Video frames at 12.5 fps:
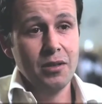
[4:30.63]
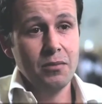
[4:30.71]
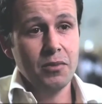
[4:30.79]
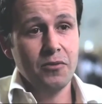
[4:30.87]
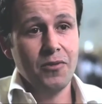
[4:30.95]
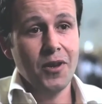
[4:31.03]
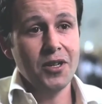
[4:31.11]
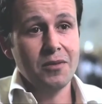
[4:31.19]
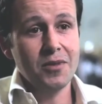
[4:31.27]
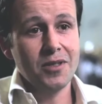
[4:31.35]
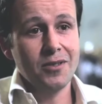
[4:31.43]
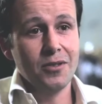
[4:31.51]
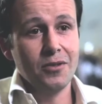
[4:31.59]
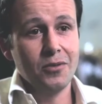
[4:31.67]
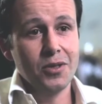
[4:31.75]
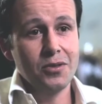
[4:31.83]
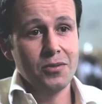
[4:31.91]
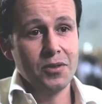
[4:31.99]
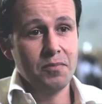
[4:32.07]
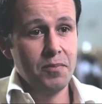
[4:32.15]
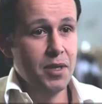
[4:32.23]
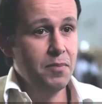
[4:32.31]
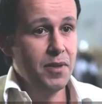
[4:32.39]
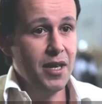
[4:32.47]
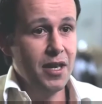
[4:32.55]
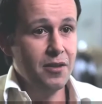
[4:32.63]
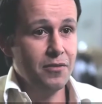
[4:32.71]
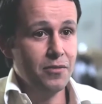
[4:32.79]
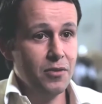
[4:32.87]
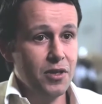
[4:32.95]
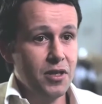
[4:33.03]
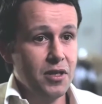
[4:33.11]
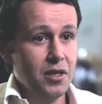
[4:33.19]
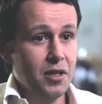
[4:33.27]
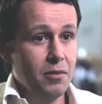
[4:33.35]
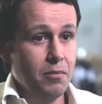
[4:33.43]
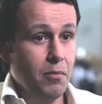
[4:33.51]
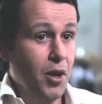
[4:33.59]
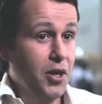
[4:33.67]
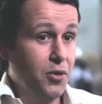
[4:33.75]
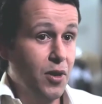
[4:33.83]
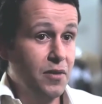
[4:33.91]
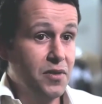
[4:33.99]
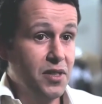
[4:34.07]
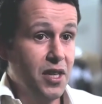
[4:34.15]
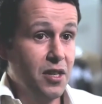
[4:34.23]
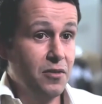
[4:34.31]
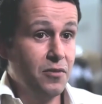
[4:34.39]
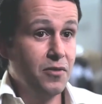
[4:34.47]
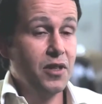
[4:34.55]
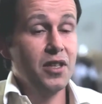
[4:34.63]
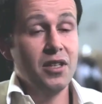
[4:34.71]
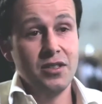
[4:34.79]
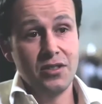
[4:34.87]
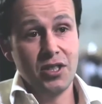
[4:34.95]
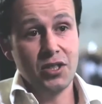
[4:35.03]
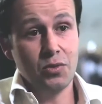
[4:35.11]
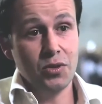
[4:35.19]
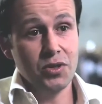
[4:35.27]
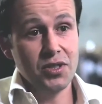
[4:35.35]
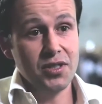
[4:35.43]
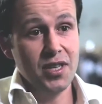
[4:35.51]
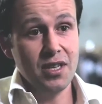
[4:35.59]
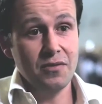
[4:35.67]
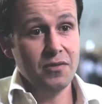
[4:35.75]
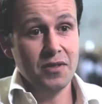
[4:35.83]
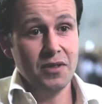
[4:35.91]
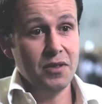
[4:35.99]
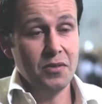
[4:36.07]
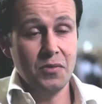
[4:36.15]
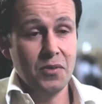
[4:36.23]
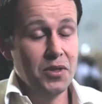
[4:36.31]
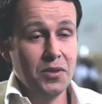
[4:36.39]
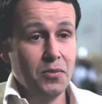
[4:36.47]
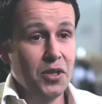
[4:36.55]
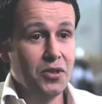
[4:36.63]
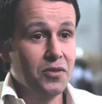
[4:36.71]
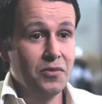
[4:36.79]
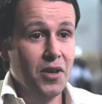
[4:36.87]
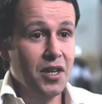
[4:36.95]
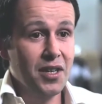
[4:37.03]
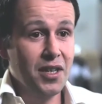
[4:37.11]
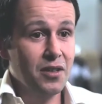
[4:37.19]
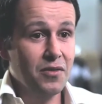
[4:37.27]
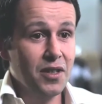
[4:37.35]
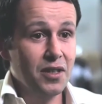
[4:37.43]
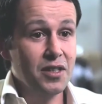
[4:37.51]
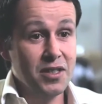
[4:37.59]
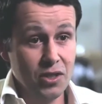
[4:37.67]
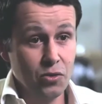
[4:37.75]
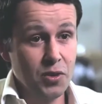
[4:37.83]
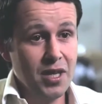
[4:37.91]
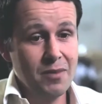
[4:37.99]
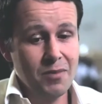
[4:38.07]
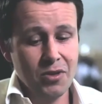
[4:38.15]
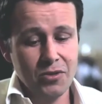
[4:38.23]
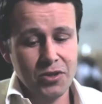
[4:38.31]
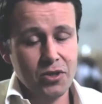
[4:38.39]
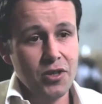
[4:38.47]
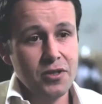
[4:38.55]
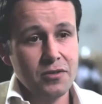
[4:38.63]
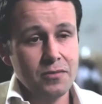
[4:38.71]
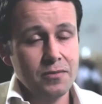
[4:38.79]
But finding a material which was BPA free, microwave safe, dishwasher safe, we couldn't find anything until we came across Triton.